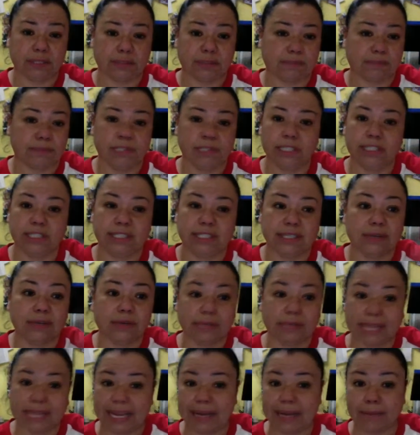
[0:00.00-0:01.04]
these little
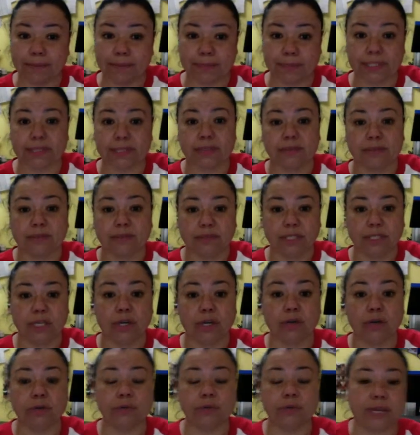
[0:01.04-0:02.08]
lamps,
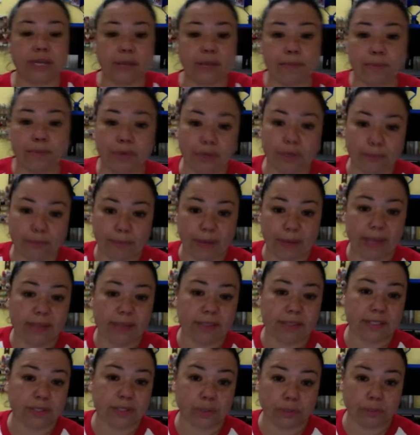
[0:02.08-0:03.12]
and I put it by the
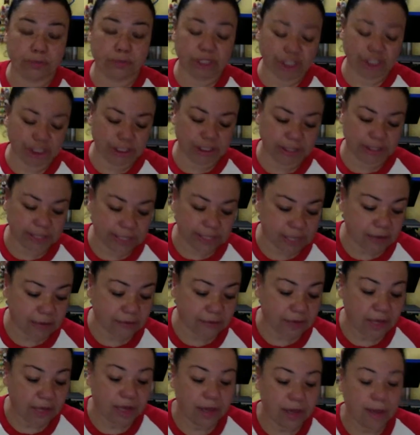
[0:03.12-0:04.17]
sewing machine and stuff
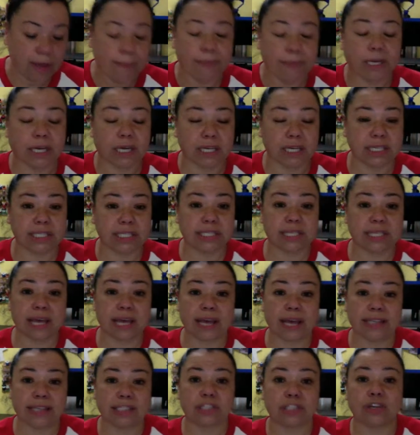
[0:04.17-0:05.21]
because
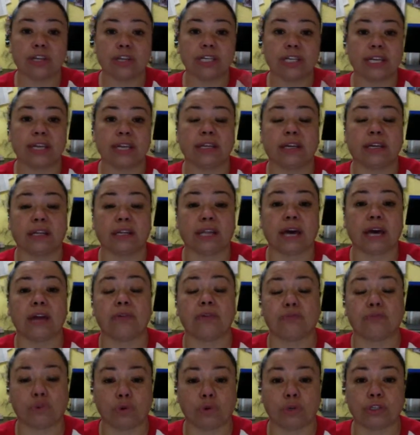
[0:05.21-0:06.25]
I started getting a lot of
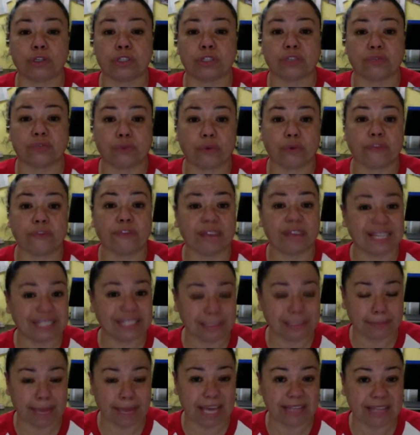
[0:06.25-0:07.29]
orders for face
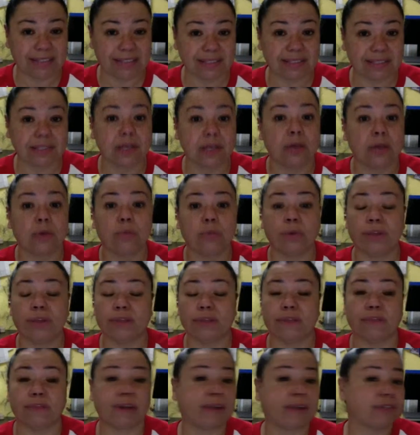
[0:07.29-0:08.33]
masks when the
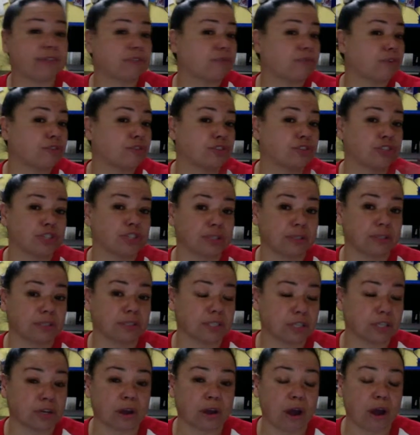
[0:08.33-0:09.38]
virus first
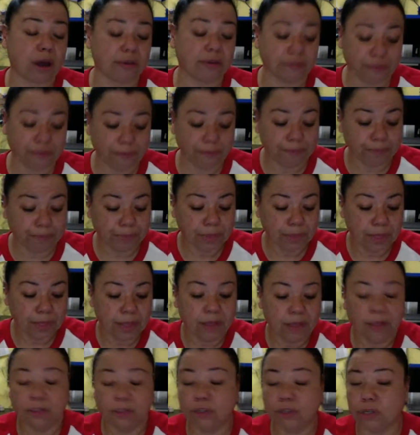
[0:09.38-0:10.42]
took off.
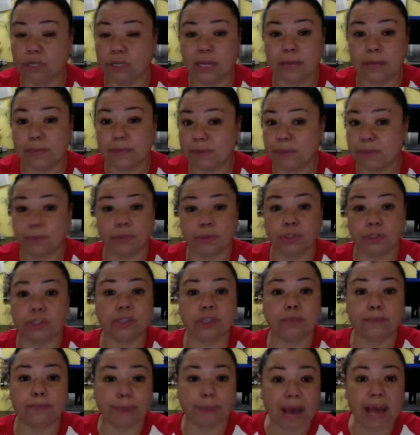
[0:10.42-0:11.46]
A lot of people, you
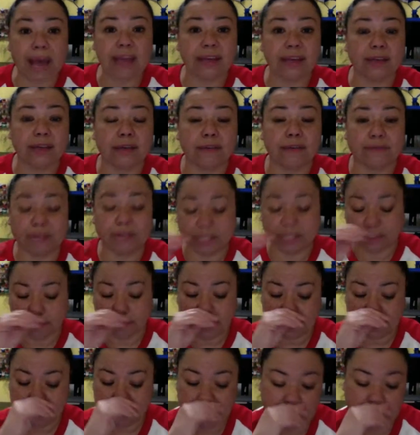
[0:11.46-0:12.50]
couldn't buy face
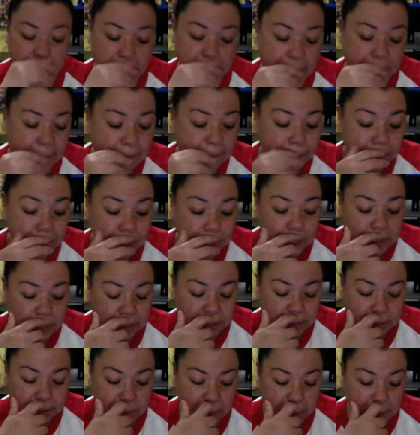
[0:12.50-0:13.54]
masks anywhere.
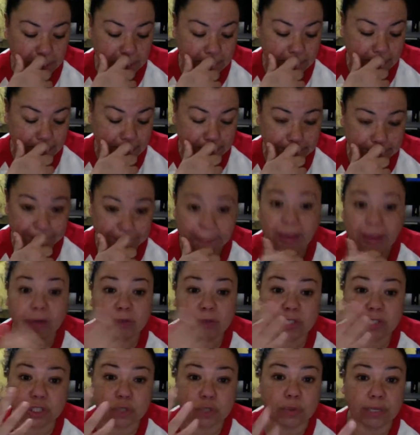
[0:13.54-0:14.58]
So I
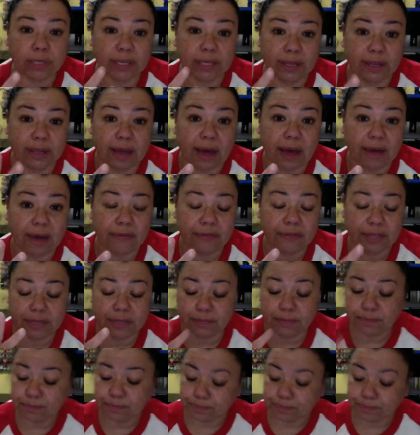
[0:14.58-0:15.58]
was doing a lot of them.